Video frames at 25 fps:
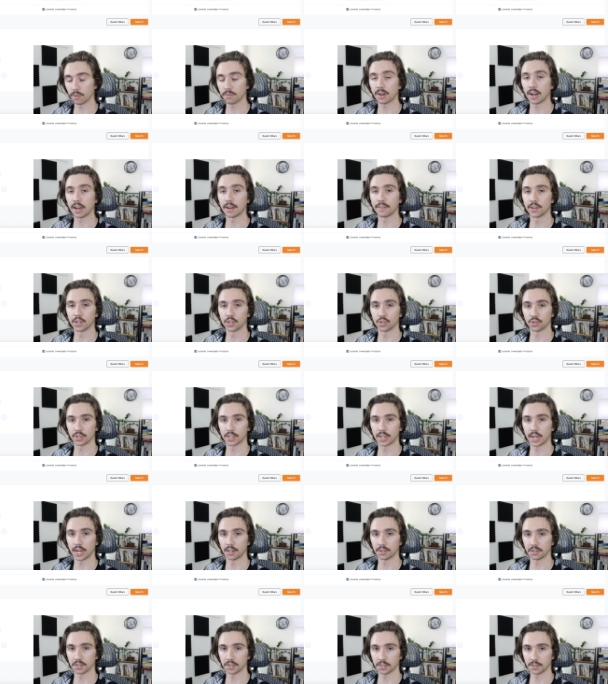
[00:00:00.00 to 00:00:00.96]

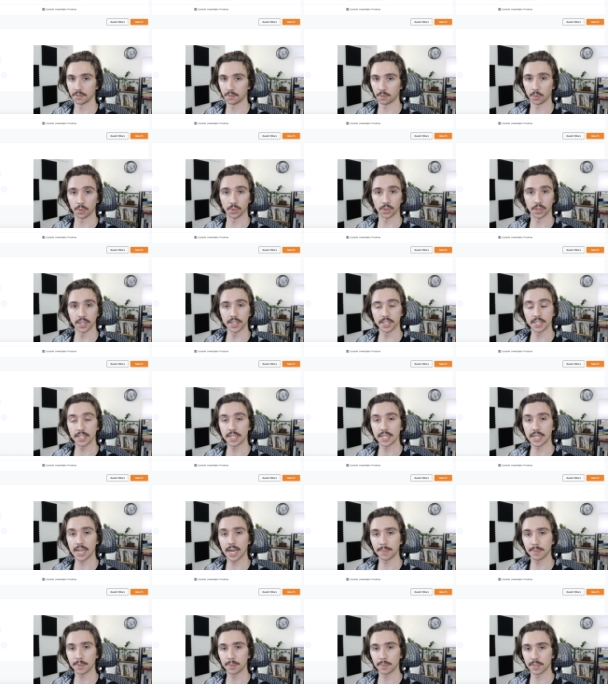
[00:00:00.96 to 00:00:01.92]
$500 for listing
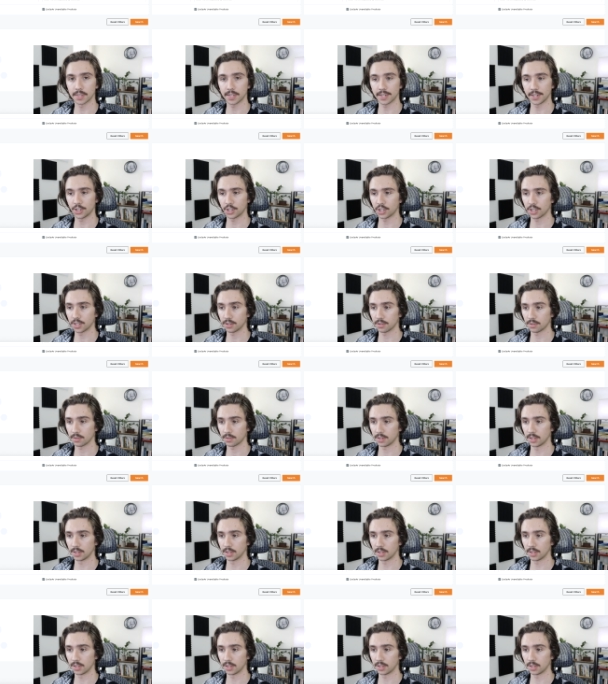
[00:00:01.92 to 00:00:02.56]
optimization,